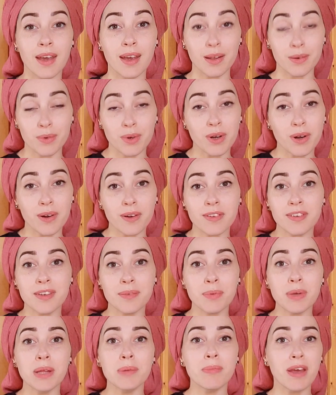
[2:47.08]
In regards to
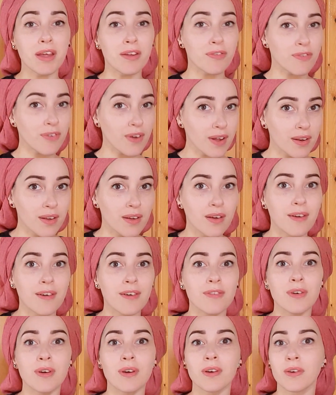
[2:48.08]
being made fun
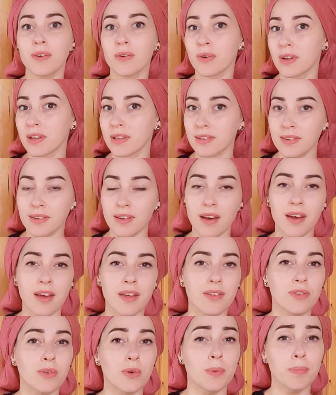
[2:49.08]
of,
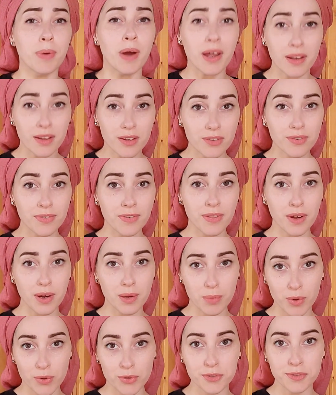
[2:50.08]
criticized, or punished for their
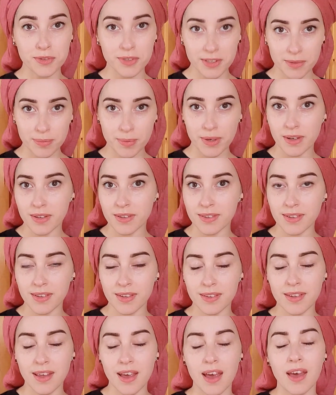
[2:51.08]
emotional
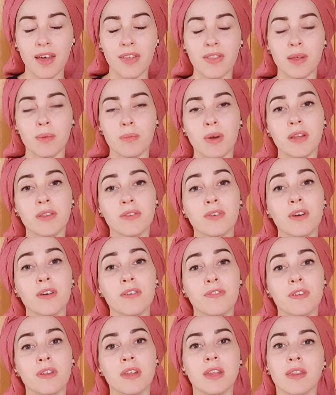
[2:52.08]
experiences, they might start
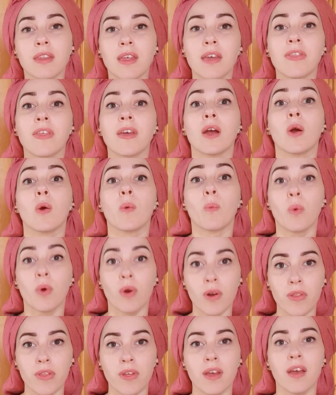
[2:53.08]
feeling like they are
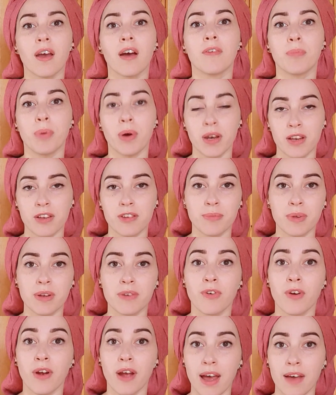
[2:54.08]
worthy of punishment
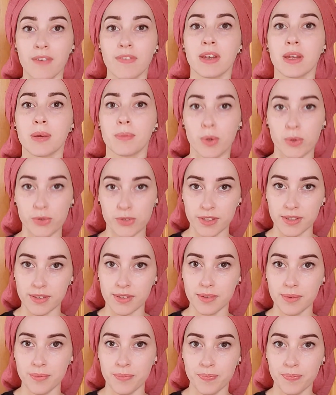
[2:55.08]
for having emotions,